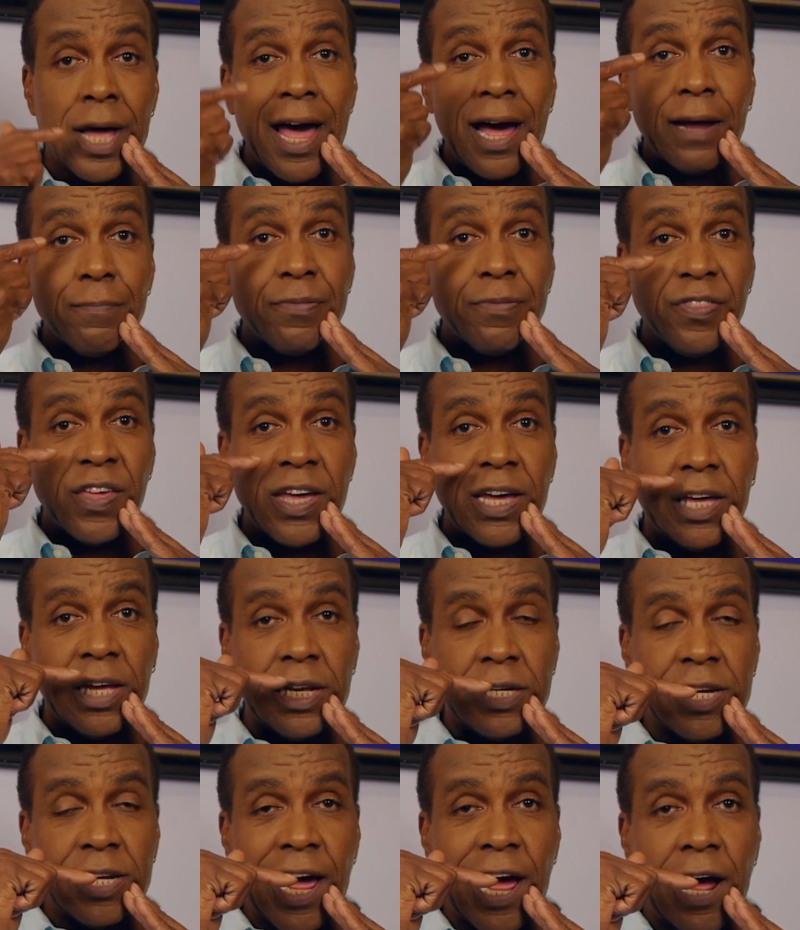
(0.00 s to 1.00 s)
I'm
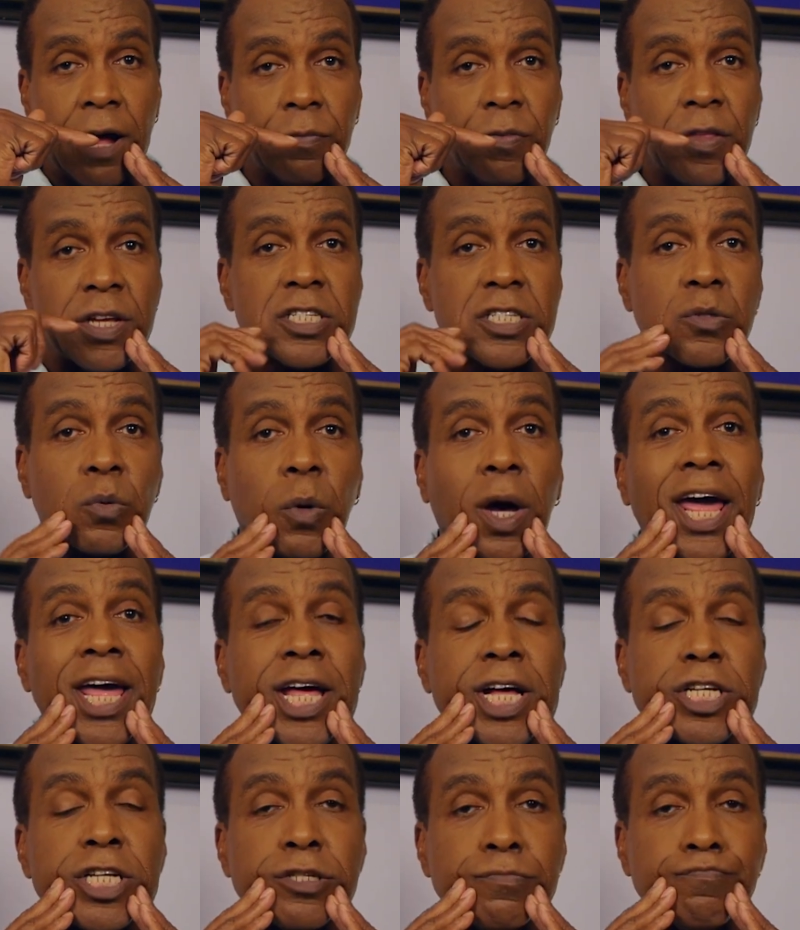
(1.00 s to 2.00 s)
thinking down this
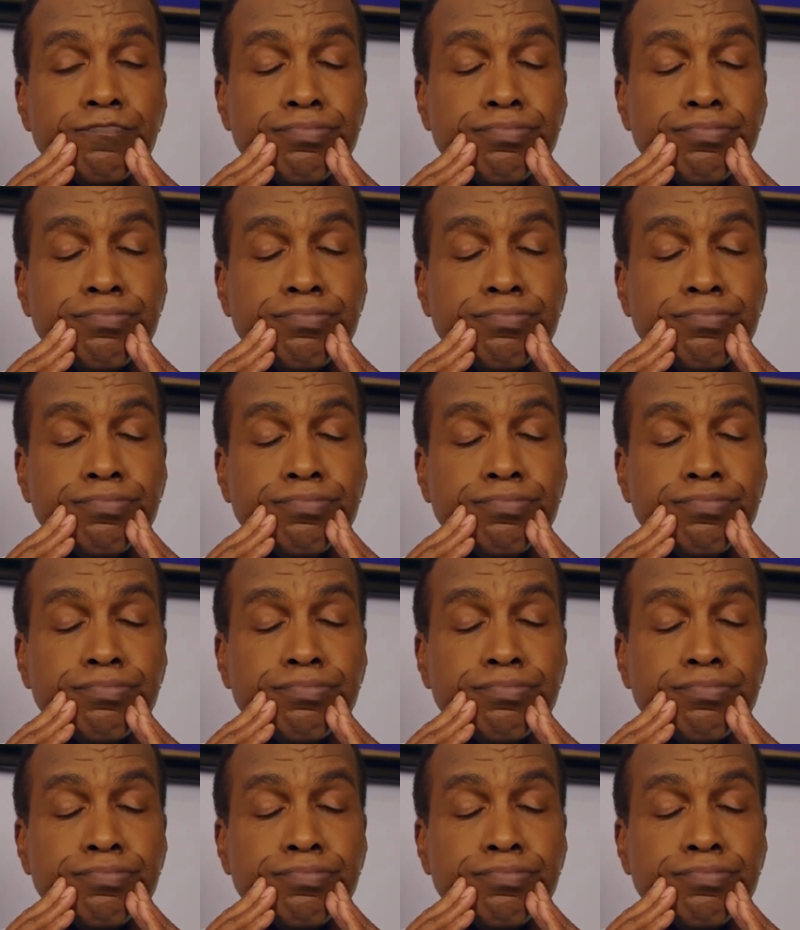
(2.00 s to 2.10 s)
way.